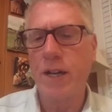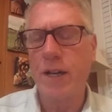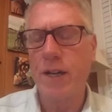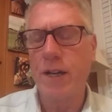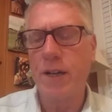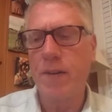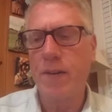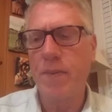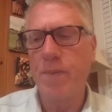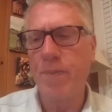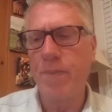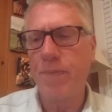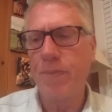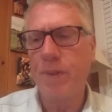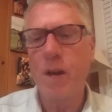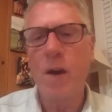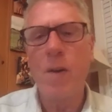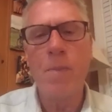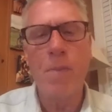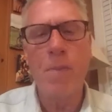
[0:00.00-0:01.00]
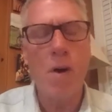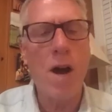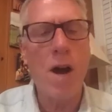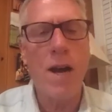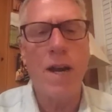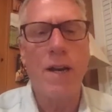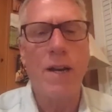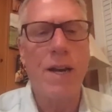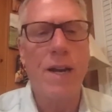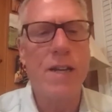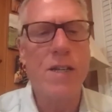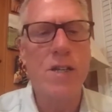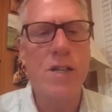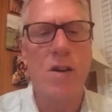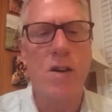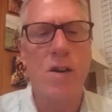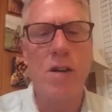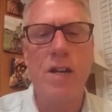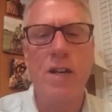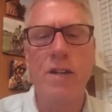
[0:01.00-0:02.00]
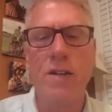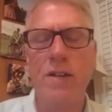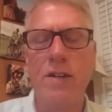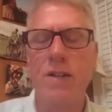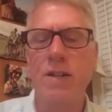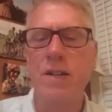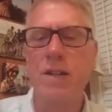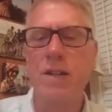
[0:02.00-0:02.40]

um, a product. NASCAR doesn't